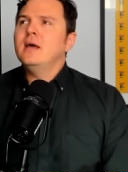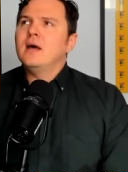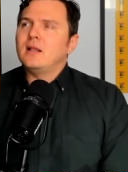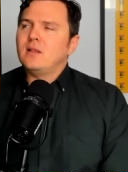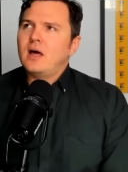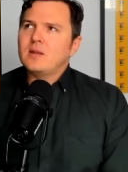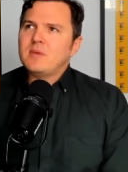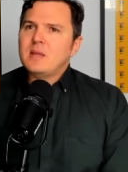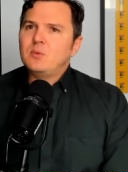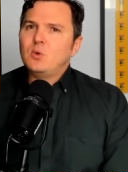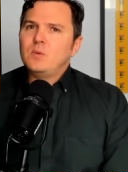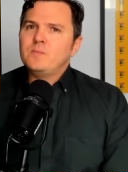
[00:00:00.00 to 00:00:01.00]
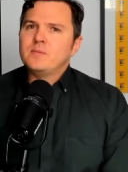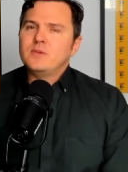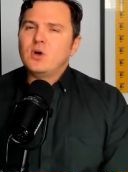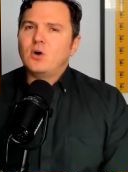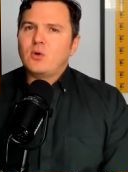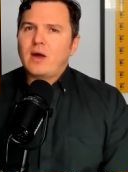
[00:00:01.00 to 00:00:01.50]
a lot of people
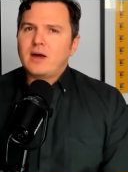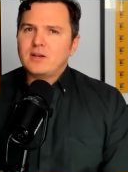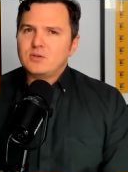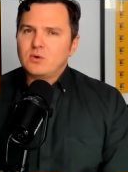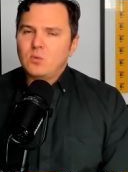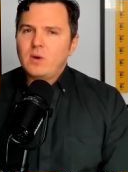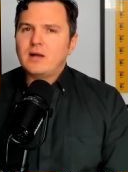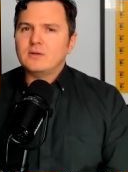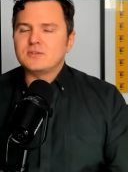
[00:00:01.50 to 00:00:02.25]
don't know how to do it well.